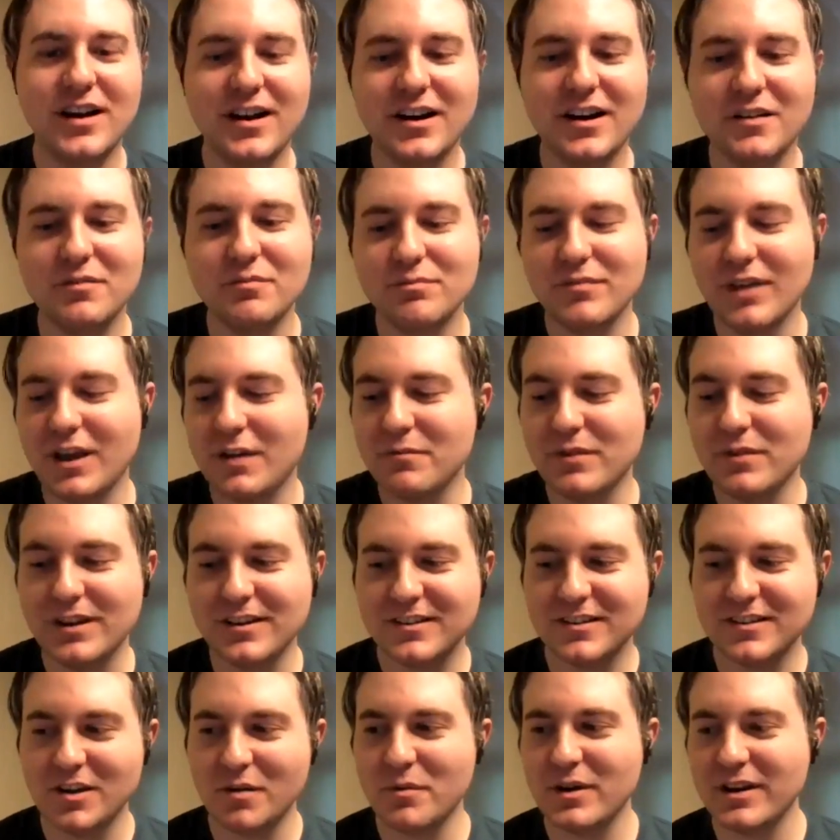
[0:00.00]
um, I mean,
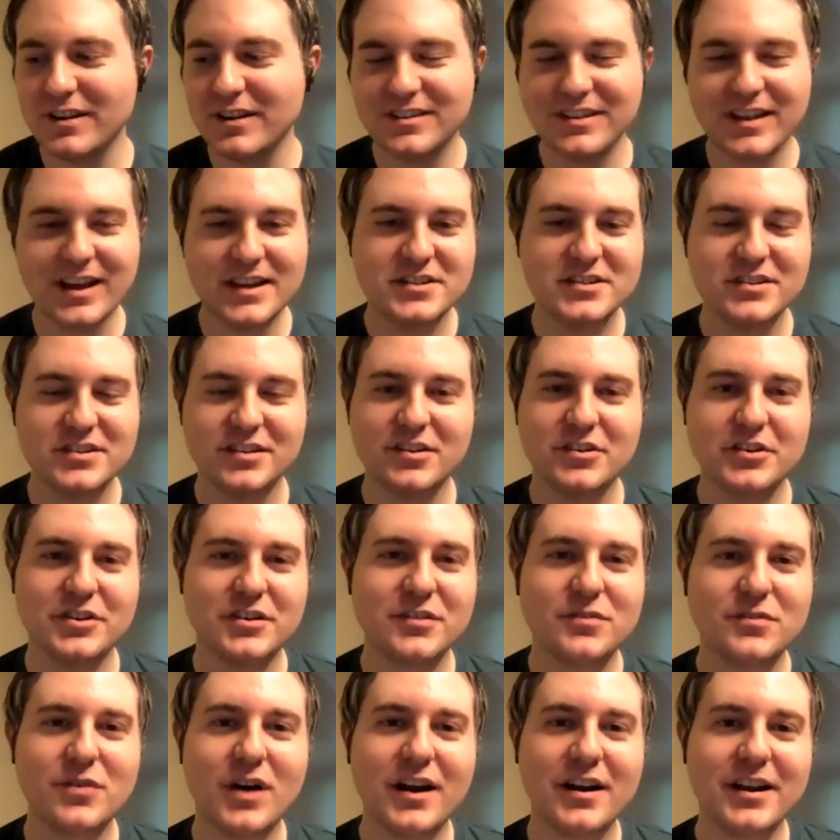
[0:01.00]
so many sketches are
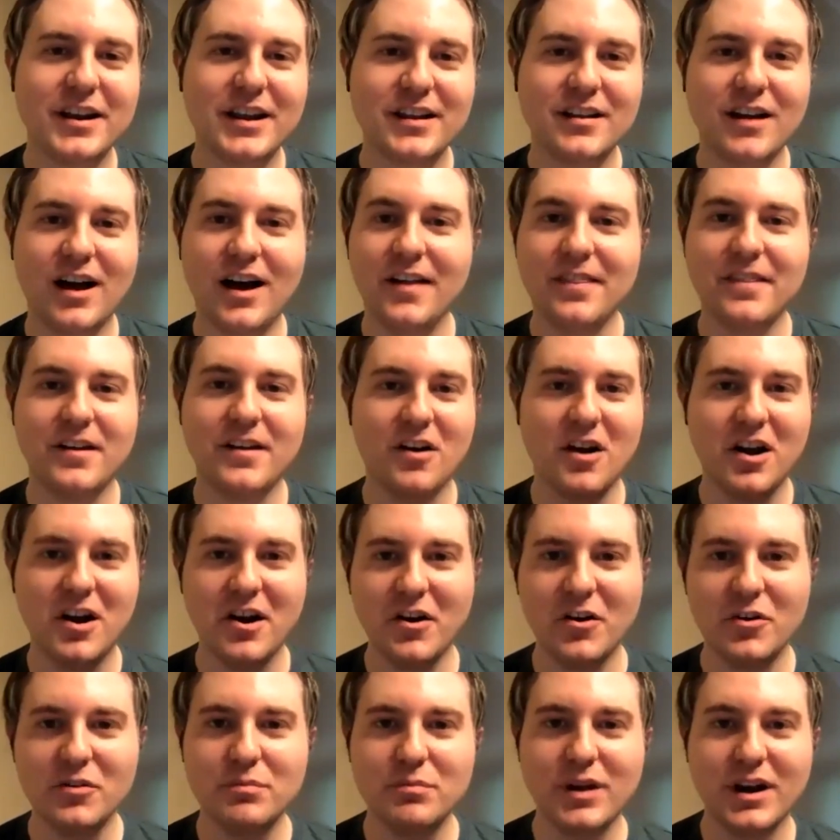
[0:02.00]
just funny on their own,